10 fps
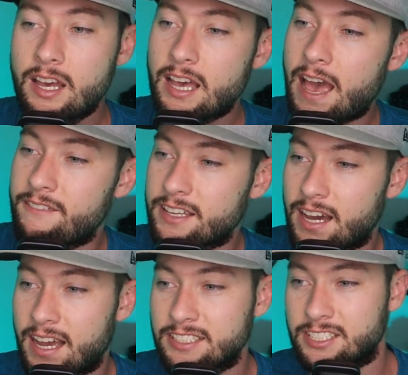having
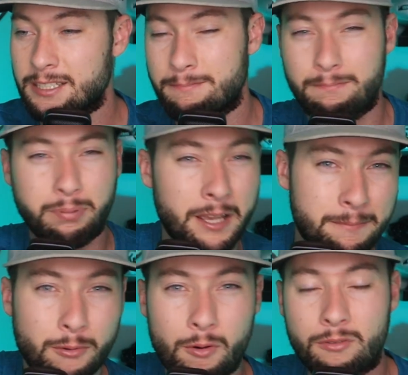guys like
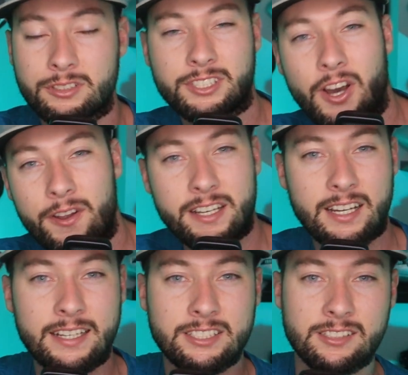Blake Bortles, Cody
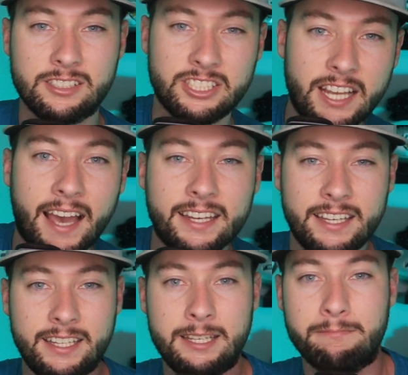Kessler, Chad
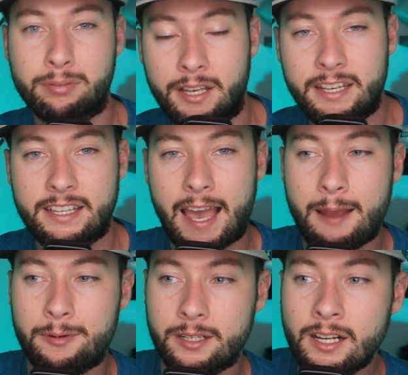Henne, Blaine
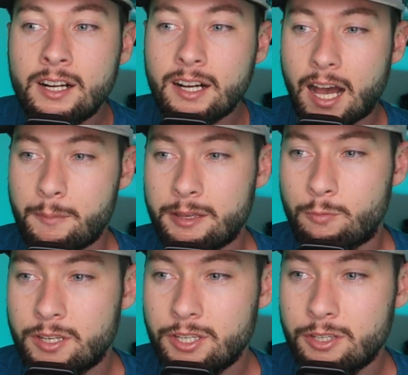Gabbert. I mean,
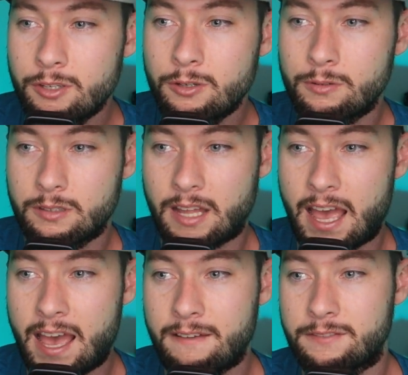when you
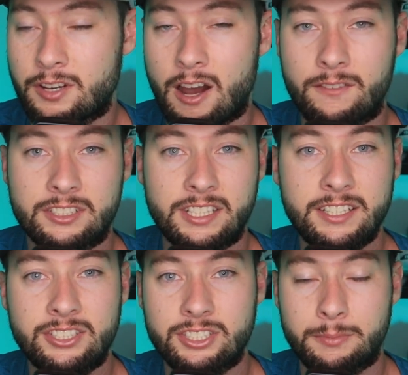have
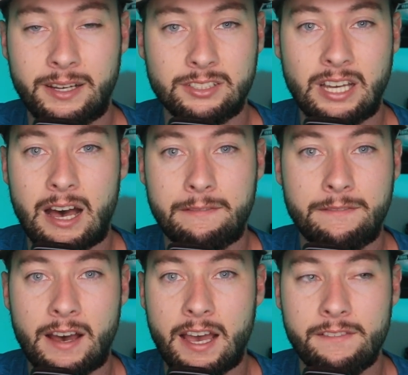conversations about top
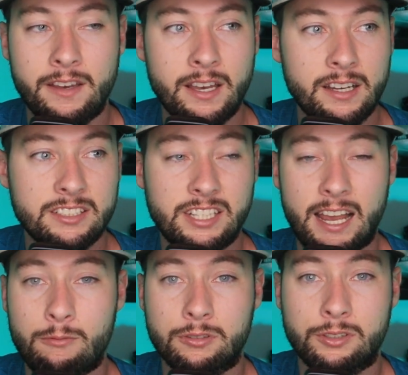five
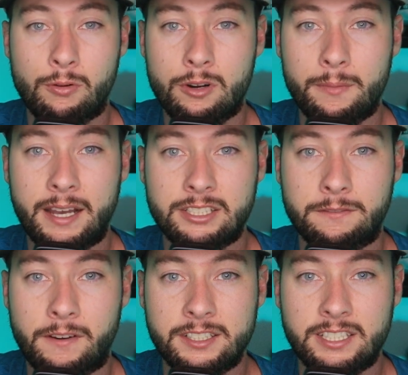Jaguars quarterbacks in
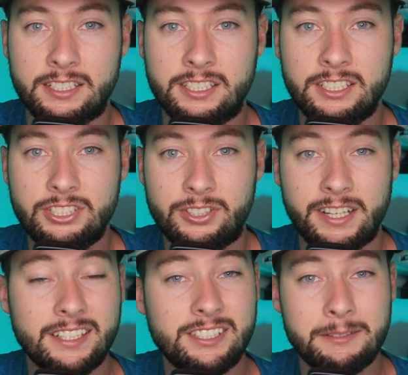franchise
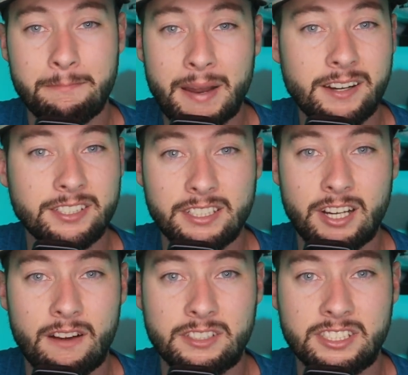history, it's an embarrassing
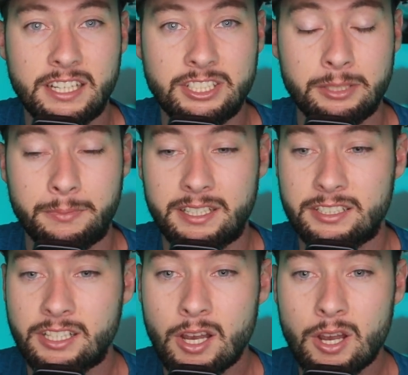conversation
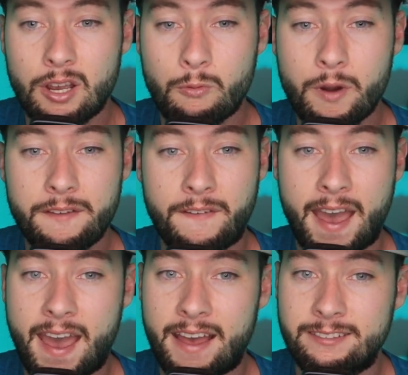because we've
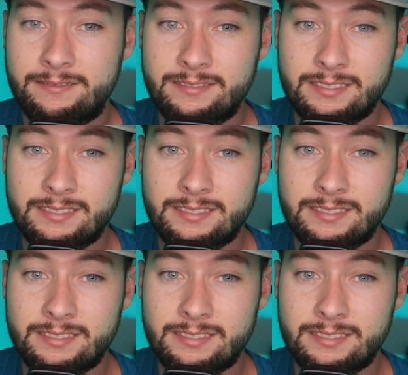had